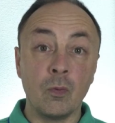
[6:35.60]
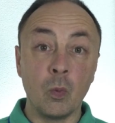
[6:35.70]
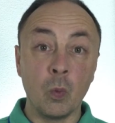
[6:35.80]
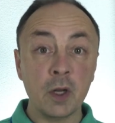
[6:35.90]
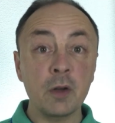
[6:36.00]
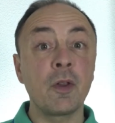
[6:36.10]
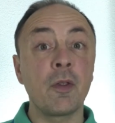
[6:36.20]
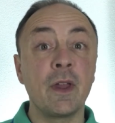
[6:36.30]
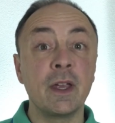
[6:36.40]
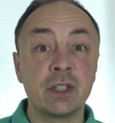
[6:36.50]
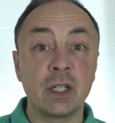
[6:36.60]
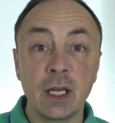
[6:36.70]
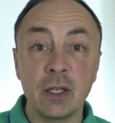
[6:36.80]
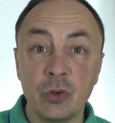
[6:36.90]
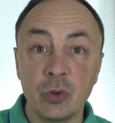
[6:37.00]
One of the things that I
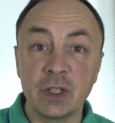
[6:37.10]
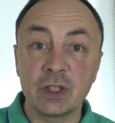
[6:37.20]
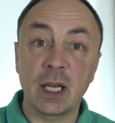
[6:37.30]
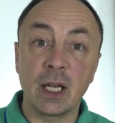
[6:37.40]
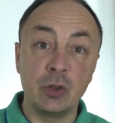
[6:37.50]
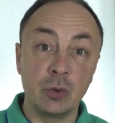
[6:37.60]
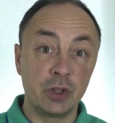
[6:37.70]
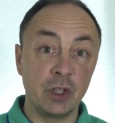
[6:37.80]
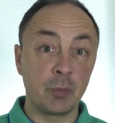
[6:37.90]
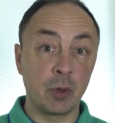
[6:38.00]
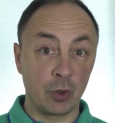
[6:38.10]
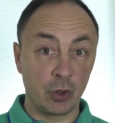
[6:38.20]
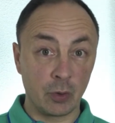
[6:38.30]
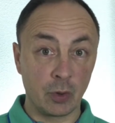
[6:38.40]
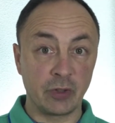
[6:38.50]
do is I use the
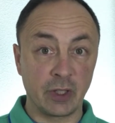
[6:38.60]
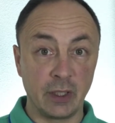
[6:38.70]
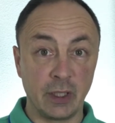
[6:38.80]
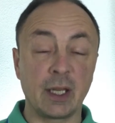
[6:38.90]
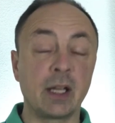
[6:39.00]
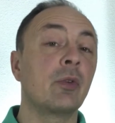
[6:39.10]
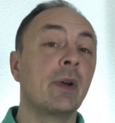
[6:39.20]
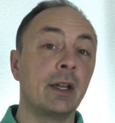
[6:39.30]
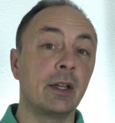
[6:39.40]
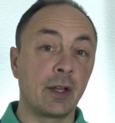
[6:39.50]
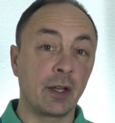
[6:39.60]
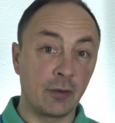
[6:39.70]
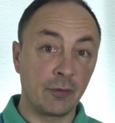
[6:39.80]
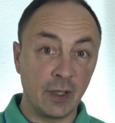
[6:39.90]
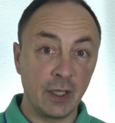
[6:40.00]
Pomodoro technique. I created another
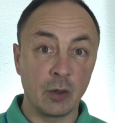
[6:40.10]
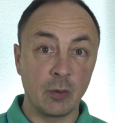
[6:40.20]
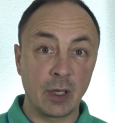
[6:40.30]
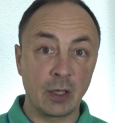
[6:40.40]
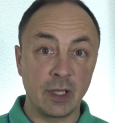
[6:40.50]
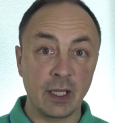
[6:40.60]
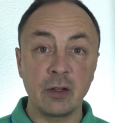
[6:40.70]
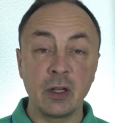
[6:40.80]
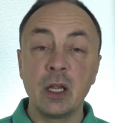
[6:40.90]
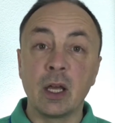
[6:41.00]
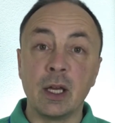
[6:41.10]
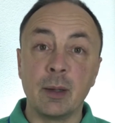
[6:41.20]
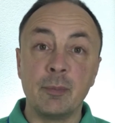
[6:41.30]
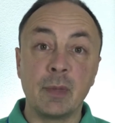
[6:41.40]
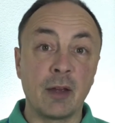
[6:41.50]
video about that.
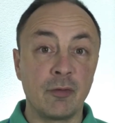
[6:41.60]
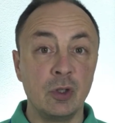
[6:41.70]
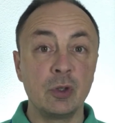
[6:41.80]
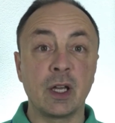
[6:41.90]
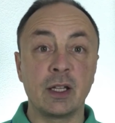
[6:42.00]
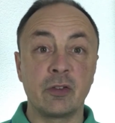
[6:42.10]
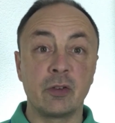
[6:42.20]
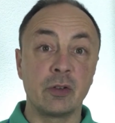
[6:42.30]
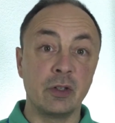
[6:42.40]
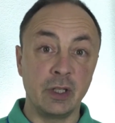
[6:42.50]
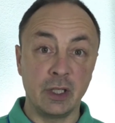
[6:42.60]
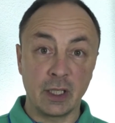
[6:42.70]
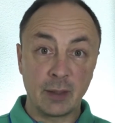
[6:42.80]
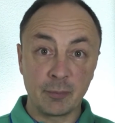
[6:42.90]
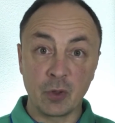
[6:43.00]
Um, have a look at the,
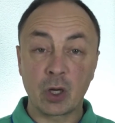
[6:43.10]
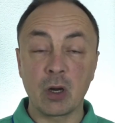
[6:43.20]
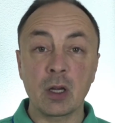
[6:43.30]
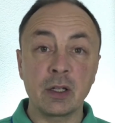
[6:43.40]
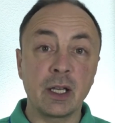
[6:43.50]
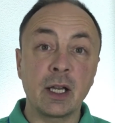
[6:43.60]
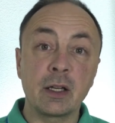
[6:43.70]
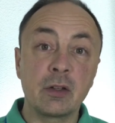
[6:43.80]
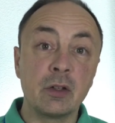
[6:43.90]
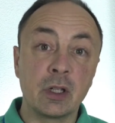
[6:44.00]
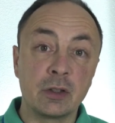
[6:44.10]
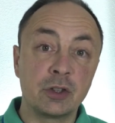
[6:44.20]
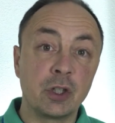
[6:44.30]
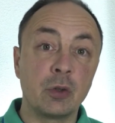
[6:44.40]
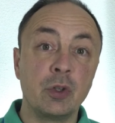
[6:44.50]
uh, the card that I
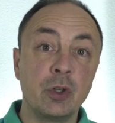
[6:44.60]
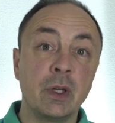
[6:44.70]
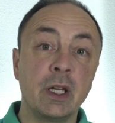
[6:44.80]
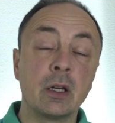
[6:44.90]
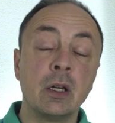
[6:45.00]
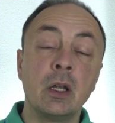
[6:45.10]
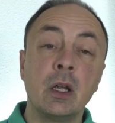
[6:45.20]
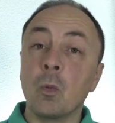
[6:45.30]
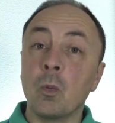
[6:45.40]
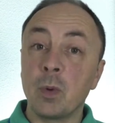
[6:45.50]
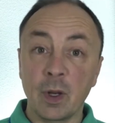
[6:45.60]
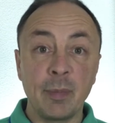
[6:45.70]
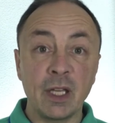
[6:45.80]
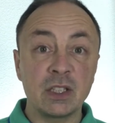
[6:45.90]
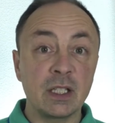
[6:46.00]
uh, you here. But it
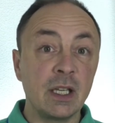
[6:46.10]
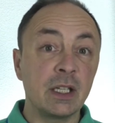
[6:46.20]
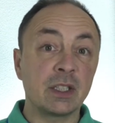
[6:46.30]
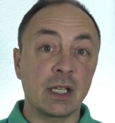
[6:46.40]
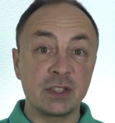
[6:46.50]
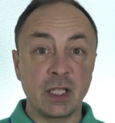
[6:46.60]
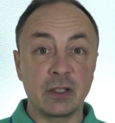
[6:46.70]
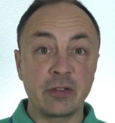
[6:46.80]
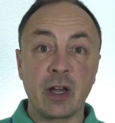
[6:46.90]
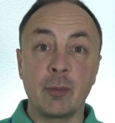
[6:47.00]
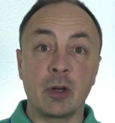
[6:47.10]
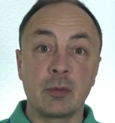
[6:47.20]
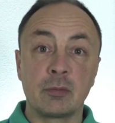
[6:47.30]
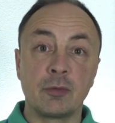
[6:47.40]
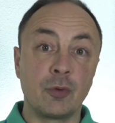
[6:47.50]
basically is I set a timer
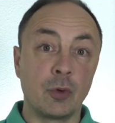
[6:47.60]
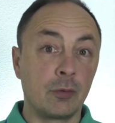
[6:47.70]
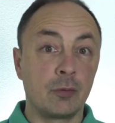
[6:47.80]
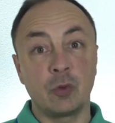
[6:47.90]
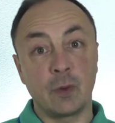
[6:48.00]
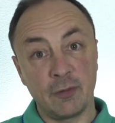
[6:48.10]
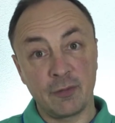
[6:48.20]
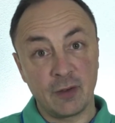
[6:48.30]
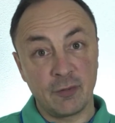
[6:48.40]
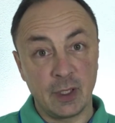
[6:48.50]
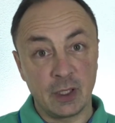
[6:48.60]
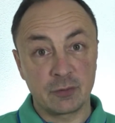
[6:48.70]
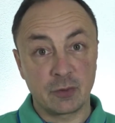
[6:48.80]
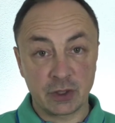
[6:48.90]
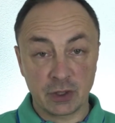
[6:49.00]
for 25 minutes,
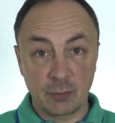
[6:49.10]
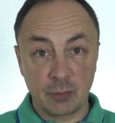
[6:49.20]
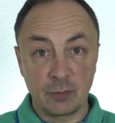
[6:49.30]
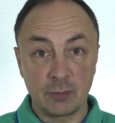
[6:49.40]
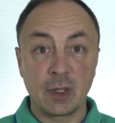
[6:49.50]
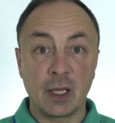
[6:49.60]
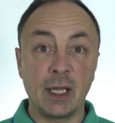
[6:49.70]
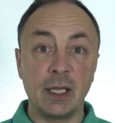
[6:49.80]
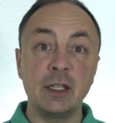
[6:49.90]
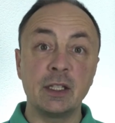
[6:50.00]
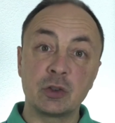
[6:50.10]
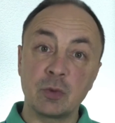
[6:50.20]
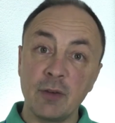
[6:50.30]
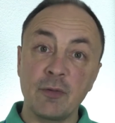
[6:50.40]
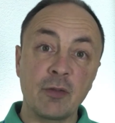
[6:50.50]
for example. And in this
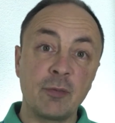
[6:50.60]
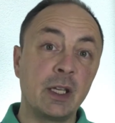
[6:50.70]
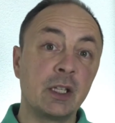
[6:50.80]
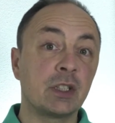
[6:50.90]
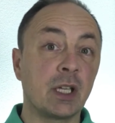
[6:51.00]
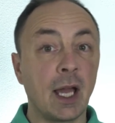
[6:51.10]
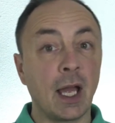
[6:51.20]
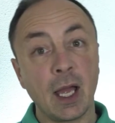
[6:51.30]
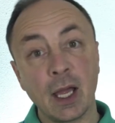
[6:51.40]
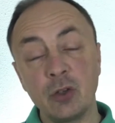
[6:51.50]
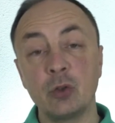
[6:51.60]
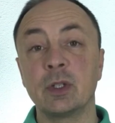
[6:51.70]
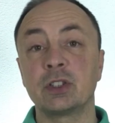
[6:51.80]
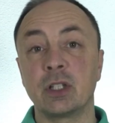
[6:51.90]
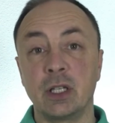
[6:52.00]
25 minutes, I do my
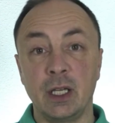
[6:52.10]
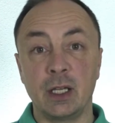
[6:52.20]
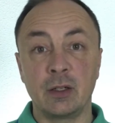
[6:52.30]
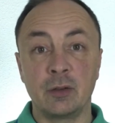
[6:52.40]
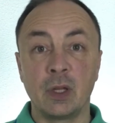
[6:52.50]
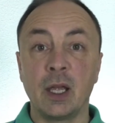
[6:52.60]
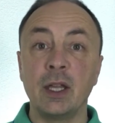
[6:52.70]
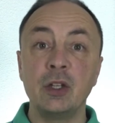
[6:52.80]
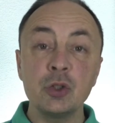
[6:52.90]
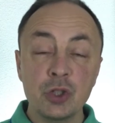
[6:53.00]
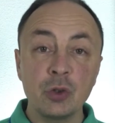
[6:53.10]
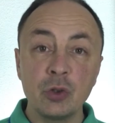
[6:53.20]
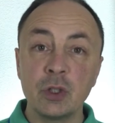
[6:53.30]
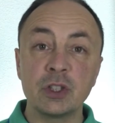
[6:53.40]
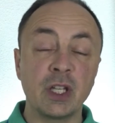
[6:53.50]
studying. And you should
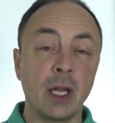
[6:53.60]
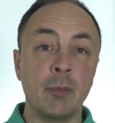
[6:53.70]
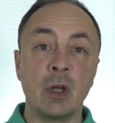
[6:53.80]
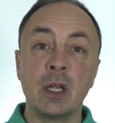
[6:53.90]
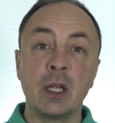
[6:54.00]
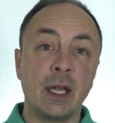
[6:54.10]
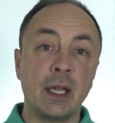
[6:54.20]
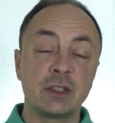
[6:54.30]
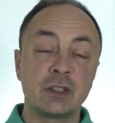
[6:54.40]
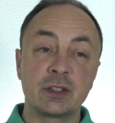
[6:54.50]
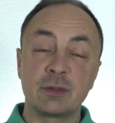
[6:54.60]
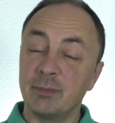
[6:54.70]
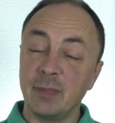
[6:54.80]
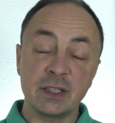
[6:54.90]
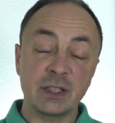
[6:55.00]
do the same. It
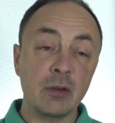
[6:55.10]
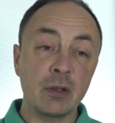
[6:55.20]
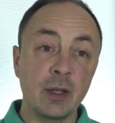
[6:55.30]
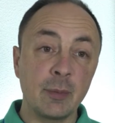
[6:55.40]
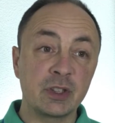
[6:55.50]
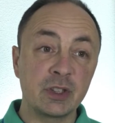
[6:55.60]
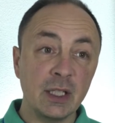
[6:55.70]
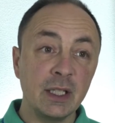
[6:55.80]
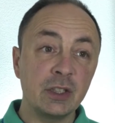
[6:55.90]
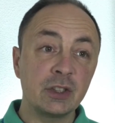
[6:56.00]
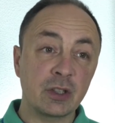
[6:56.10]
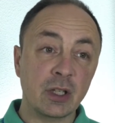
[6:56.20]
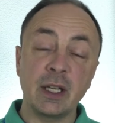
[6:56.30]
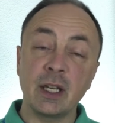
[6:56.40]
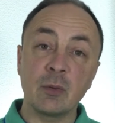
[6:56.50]
may sound a little bit silly
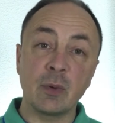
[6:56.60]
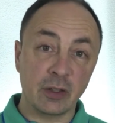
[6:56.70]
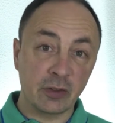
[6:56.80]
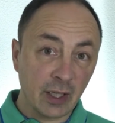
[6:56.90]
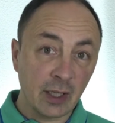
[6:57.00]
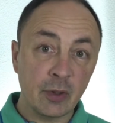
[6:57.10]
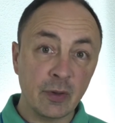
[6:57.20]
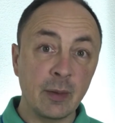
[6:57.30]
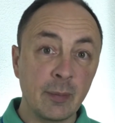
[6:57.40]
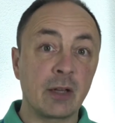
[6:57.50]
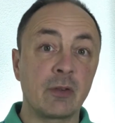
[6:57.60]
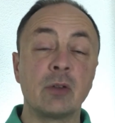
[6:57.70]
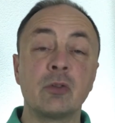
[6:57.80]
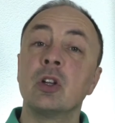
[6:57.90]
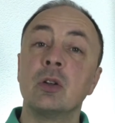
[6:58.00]
studying with a timer in the
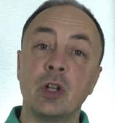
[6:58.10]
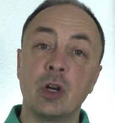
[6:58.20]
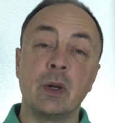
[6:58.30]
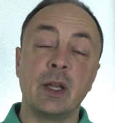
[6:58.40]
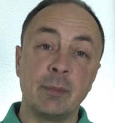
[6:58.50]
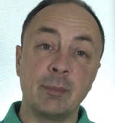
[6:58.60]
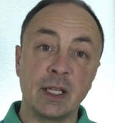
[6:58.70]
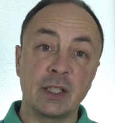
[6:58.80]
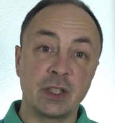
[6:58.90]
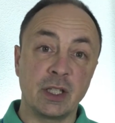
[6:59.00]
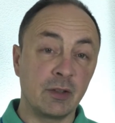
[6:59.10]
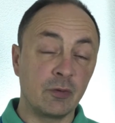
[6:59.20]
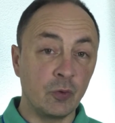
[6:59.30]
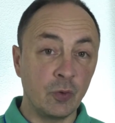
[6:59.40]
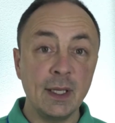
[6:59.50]
background. No, it makes it
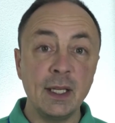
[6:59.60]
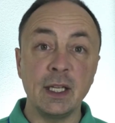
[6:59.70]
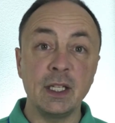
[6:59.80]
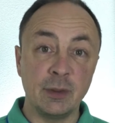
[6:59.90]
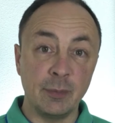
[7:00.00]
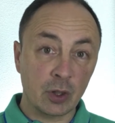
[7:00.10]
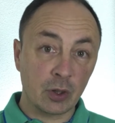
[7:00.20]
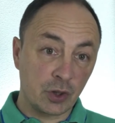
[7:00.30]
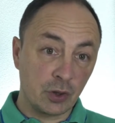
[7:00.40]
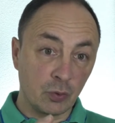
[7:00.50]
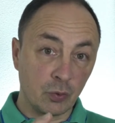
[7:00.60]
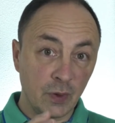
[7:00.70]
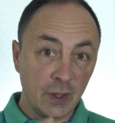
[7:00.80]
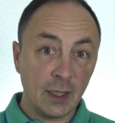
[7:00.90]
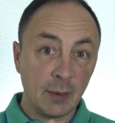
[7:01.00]
really easy because you
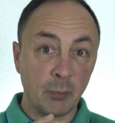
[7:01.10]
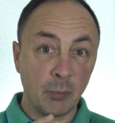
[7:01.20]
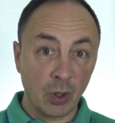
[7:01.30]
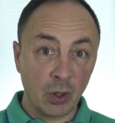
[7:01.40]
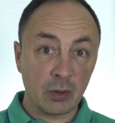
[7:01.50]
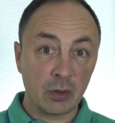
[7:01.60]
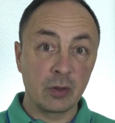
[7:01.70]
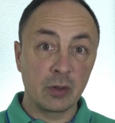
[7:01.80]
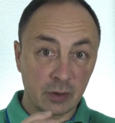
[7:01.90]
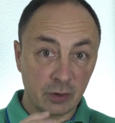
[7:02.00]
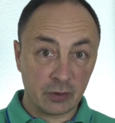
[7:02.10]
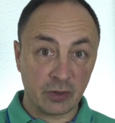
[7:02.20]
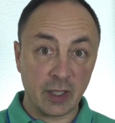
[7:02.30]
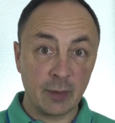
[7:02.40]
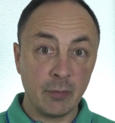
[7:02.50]
really block your
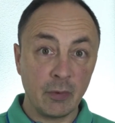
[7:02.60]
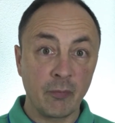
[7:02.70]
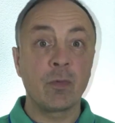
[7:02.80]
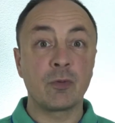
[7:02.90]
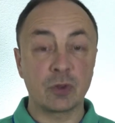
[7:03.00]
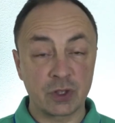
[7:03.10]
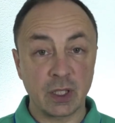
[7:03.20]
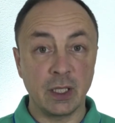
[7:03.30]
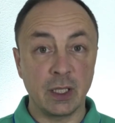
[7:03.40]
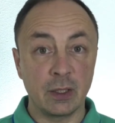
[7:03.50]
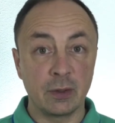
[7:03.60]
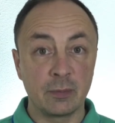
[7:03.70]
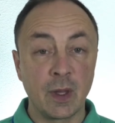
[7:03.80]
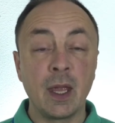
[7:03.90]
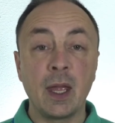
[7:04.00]
time for studying.
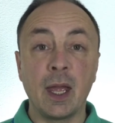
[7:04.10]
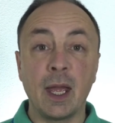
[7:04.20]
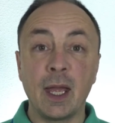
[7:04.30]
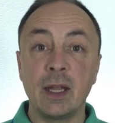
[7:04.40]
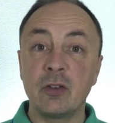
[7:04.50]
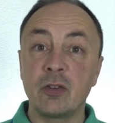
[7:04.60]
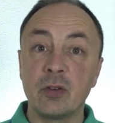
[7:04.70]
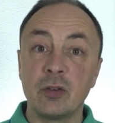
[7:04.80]
And